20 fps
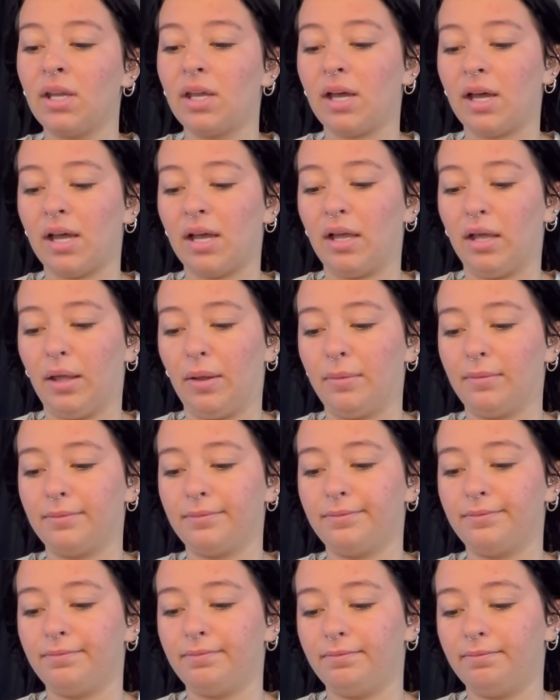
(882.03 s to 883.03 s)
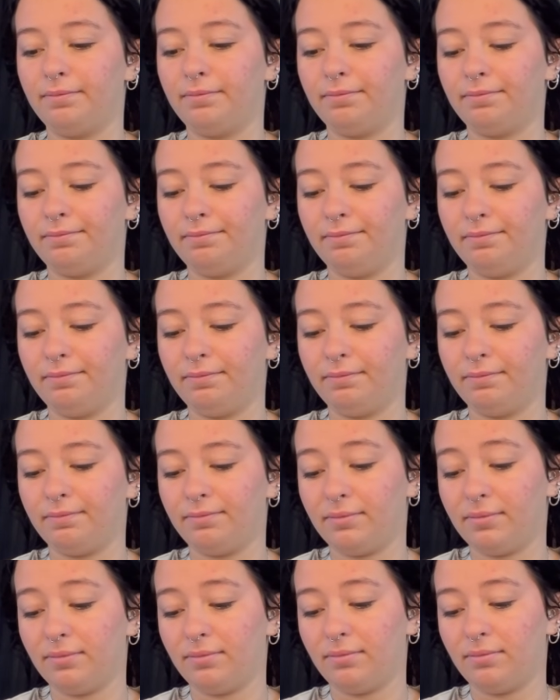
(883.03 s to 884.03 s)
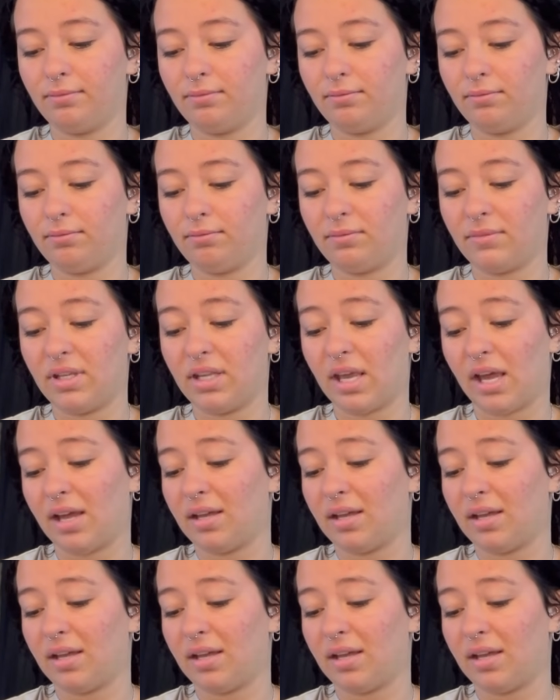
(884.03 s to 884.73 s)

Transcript: Yeah,